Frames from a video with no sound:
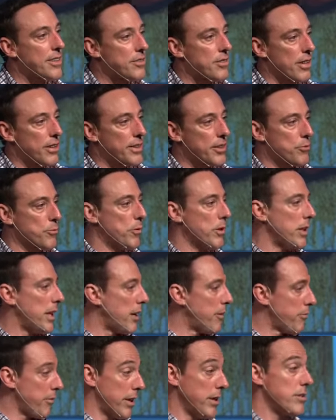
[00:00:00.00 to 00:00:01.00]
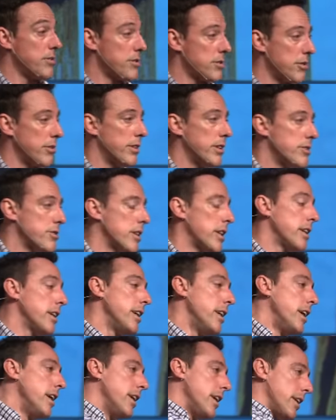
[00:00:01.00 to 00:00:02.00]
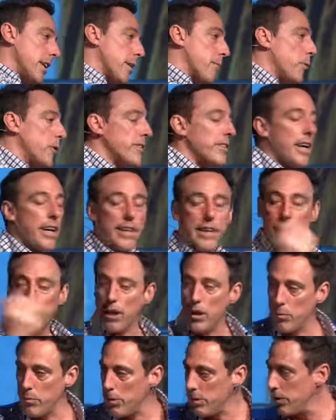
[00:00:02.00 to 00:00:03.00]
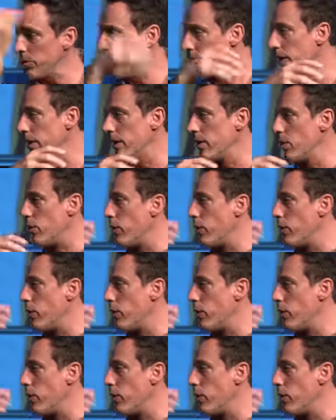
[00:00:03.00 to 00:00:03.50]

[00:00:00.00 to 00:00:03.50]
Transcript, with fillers: It's hard. That's what a lot of fighters do. They try to, like Muay Thai, they elbow you here.